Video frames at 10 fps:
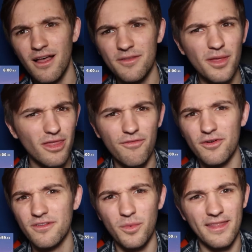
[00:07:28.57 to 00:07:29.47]
Especially
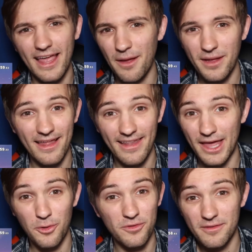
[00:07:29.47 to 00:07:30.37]
for someone like
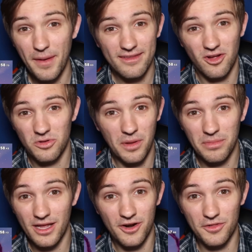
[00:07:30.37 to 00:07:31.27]
MKLeo, who's the best
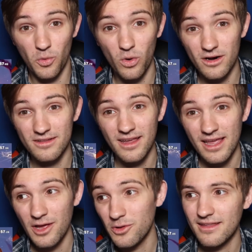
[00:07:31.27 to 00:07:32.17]
ultimate player in the world,
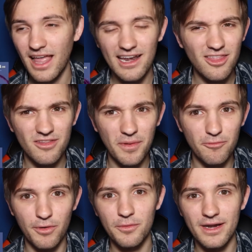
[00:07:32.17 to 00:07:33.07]
to kind of just be
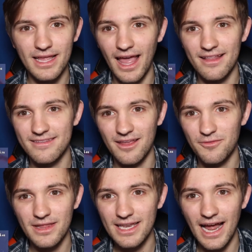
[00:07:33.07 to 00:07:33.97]
rooted against
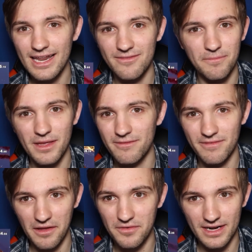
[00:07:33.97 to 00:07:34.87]
and really not even be a
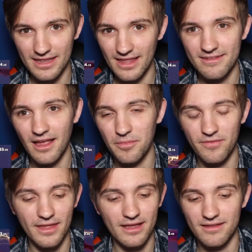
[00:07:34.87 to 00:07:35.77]
favorite in these type
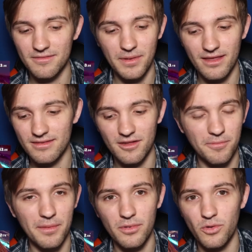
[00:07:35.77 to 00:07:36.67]
of things, because there
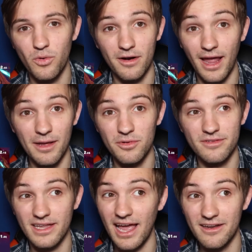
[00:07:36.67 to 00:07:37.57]
are people who are able
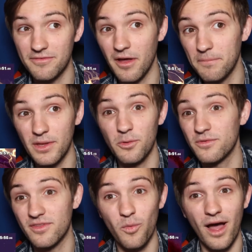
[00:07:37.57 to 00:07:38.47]
to kind of
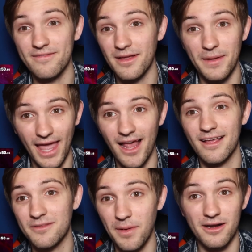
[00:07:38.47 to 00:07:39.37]
abuse the Wi-Fi
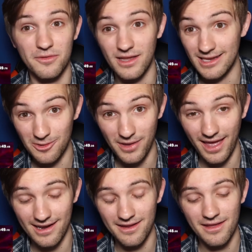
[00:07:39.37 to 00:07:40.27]
mechanics better than you
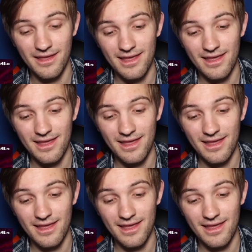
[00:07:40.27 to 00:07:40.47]
can.